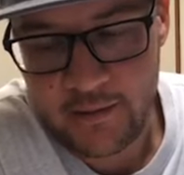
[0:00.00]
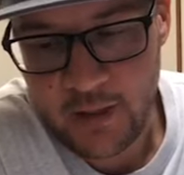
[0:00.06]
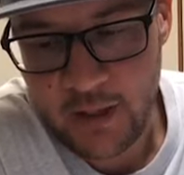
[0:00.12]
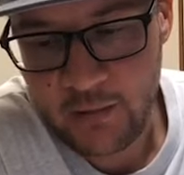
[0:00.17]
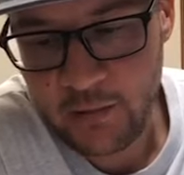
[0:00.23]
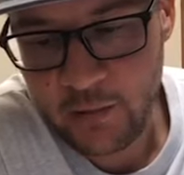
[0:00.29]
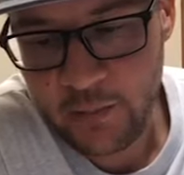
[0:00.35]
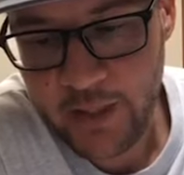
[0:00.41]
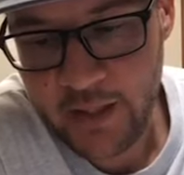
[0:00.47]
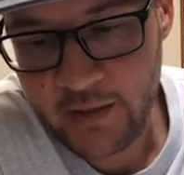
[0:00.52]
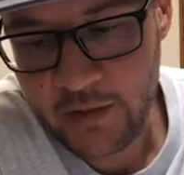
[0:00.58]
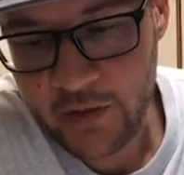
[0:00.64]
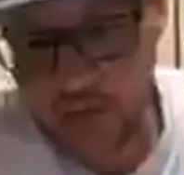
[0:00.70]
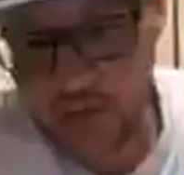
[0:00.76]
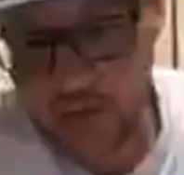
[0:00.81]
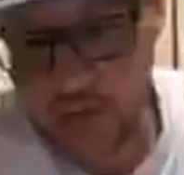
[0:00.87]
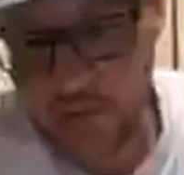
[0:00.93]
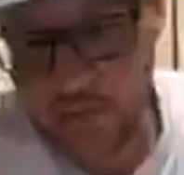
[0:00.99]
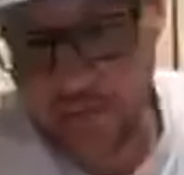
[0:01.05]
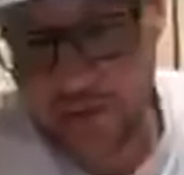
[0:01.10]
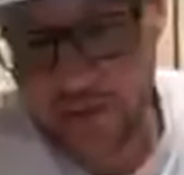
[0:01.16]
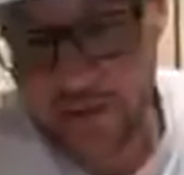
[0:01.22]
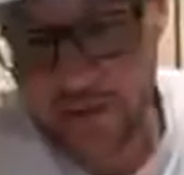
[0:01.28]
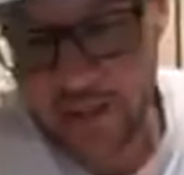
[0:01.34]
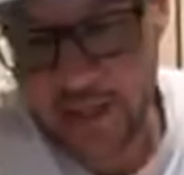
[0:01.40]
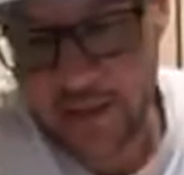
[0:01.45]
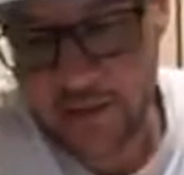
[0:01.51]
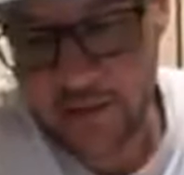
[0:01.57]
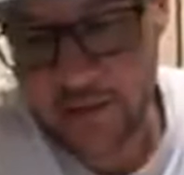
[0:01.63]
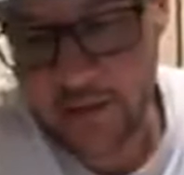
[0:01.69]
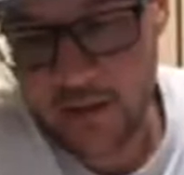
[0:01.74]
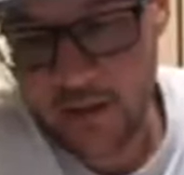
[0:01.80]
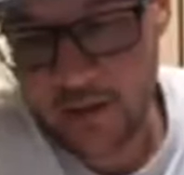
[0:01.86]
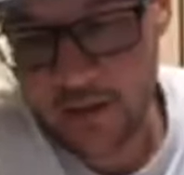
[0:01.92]
It would be interesting to find stats
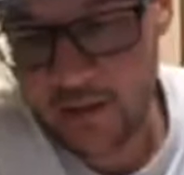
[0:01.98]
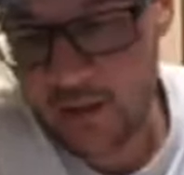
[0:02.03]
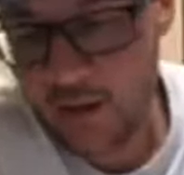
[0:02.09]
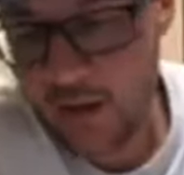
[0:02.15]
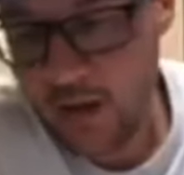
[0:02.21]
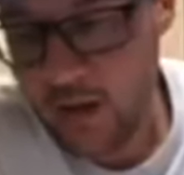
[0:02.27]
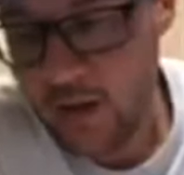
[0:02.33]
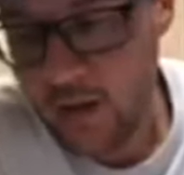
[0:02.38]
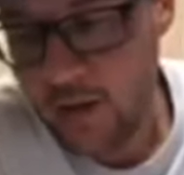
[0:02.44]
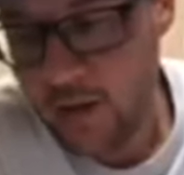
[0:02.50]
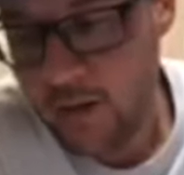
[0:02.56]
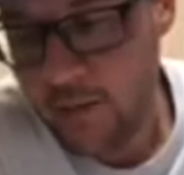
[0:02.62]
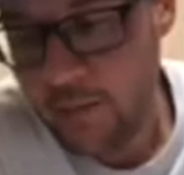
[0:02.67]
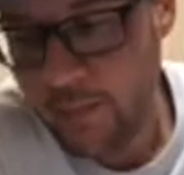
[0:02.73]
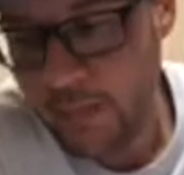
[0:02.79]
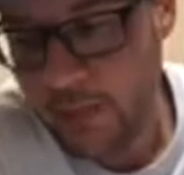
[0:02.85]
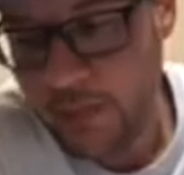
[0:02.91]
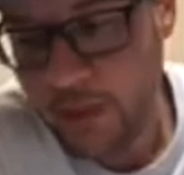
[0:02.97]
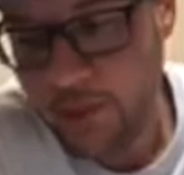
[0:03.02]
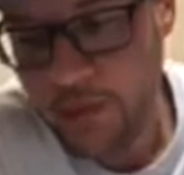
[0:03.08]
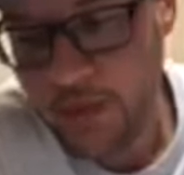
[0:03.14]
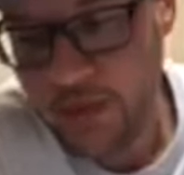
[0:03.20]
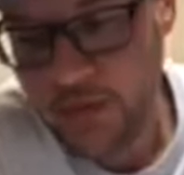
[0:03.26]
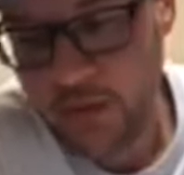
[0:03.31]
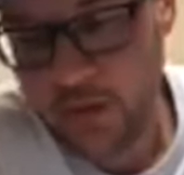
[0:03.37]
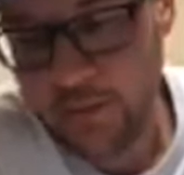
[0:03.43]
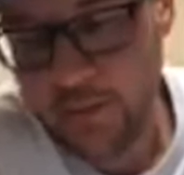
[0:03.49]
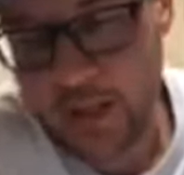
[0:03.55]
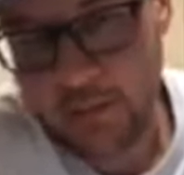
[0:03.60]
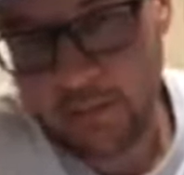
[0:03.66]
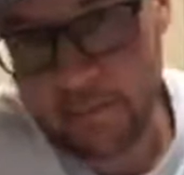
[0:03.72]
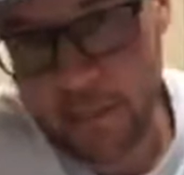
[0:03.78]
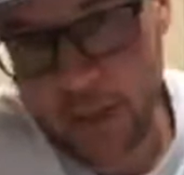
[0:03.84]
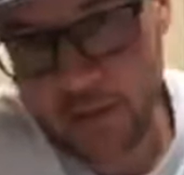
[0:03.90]
on this. But I would assume
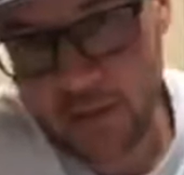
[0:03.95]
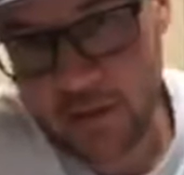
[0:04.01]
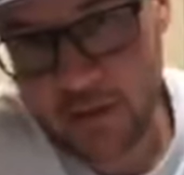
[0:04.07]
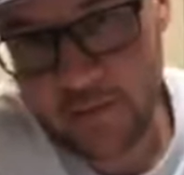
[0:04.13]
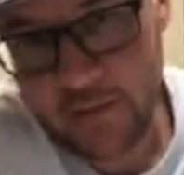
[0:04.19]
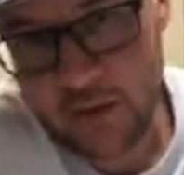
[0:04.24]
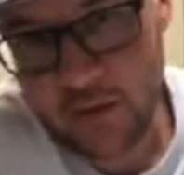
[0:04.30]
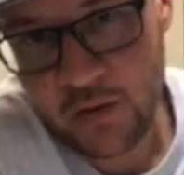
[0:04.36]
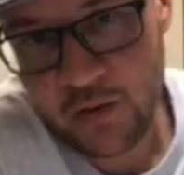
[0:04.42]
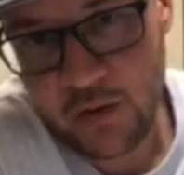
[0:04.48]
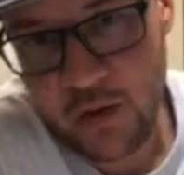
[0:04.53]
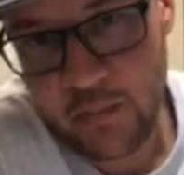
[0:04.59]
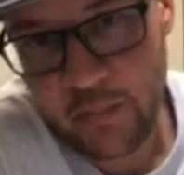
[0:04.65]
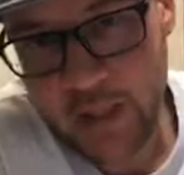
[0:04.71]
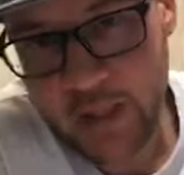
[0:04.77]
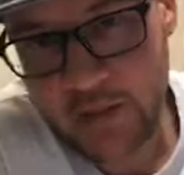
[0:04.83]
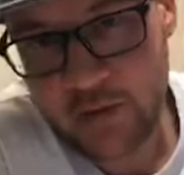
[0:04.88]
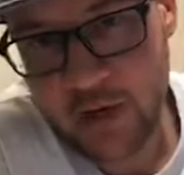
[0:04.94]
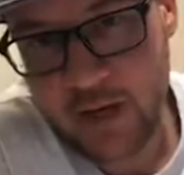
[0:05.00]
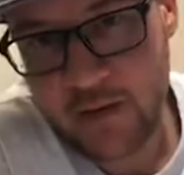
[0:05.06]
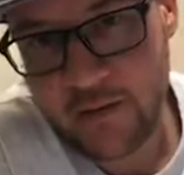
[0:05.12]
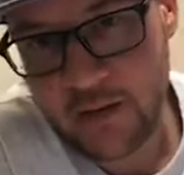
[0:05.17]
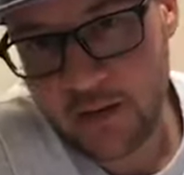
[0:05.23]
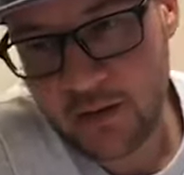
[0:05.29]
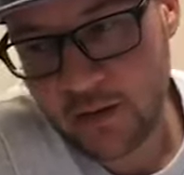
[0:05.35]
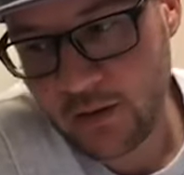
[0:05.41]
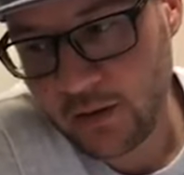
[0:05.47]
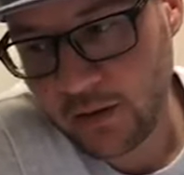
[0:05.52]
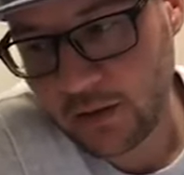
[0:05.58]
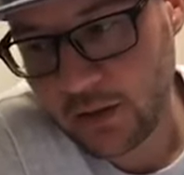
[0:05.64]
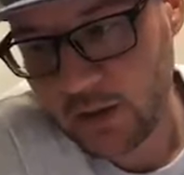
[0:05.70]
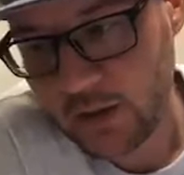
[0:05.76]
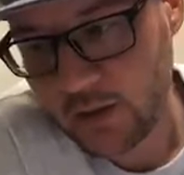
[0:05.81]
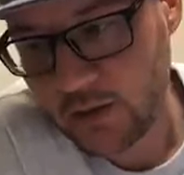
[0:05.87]
that most of the Euro B drivers
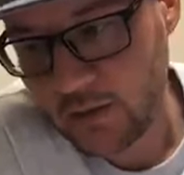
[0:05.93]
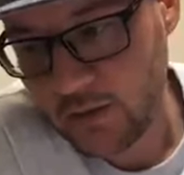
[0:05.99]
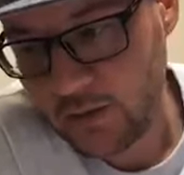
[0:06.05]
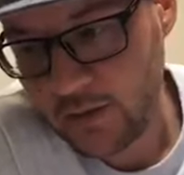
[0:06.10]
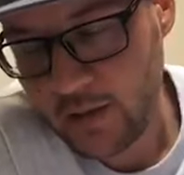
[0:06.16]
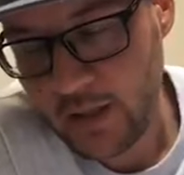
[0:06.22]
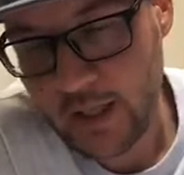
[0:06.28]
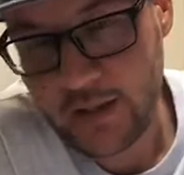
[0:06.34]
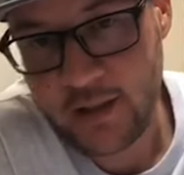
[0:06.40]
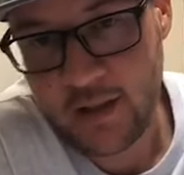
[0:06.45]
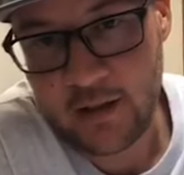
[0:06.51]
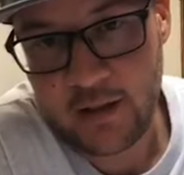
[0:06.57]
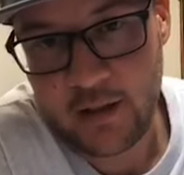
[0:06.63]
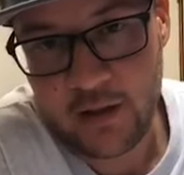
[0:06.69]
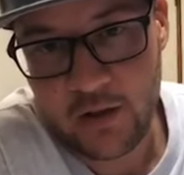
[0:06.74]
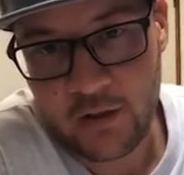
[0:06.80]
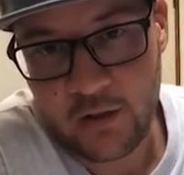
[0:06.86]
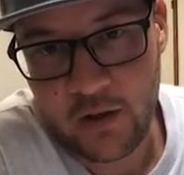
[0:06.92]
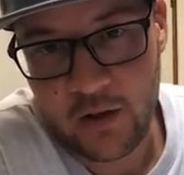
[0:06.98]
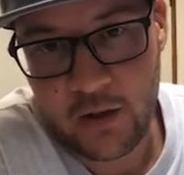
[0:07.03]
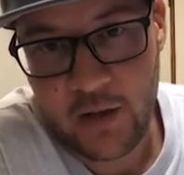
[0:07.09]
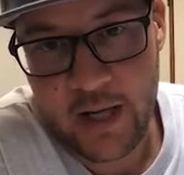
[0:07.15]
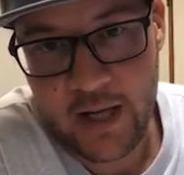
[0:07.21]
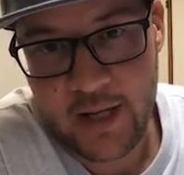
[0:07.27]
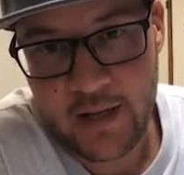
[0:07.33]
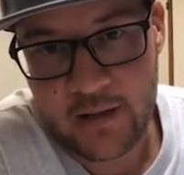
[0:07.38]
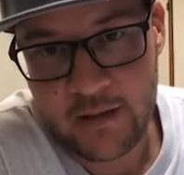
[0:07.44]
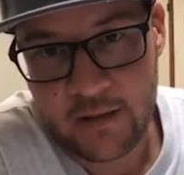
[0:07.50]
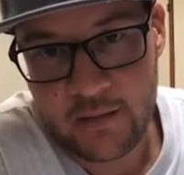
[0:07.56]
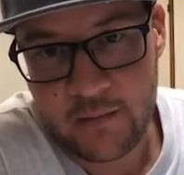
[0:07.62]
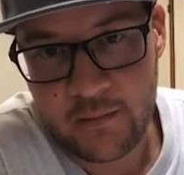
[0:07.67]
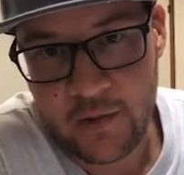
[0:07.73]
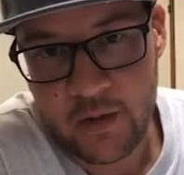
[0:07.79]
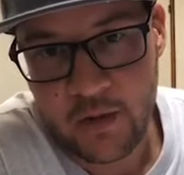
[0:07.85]
also attend the Euro A's,
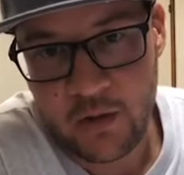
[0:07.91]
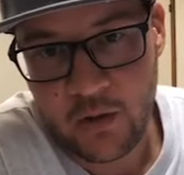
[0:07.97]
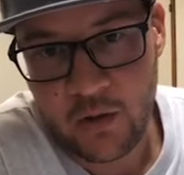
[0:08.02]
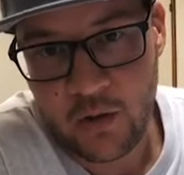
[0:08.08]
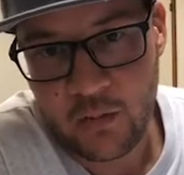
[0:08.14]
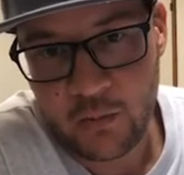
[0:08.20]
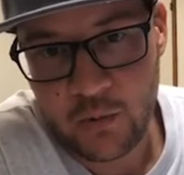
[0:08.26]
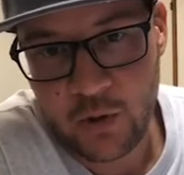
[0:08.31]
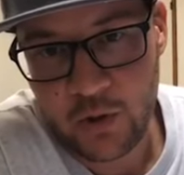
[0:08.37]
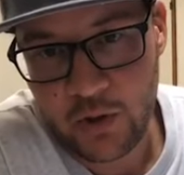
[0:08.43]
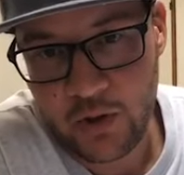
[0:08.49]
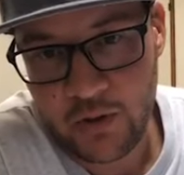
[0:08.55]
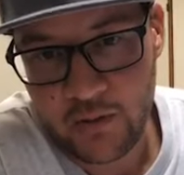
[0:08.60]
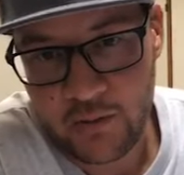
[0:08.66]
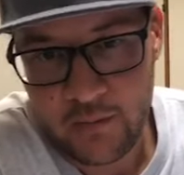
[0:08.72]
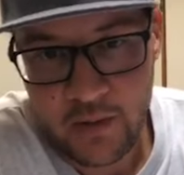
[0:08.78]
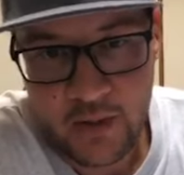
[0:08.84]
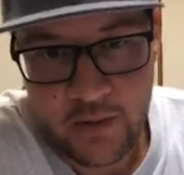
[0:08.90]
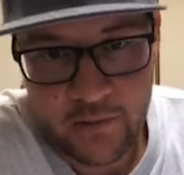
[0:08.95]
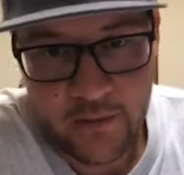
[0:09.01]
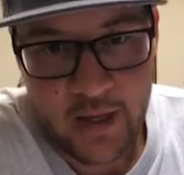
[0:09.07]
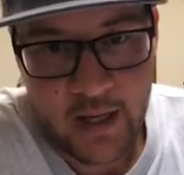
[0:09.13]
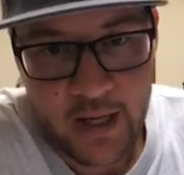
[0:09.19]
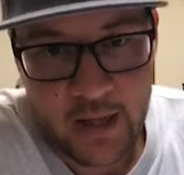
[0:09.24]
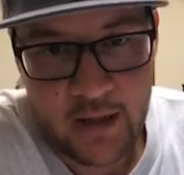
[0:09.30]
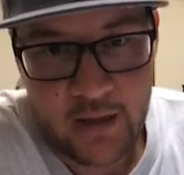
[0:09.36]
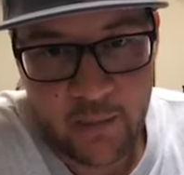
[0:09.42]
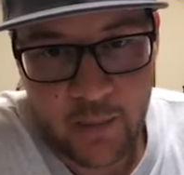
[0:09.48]
or would if they had the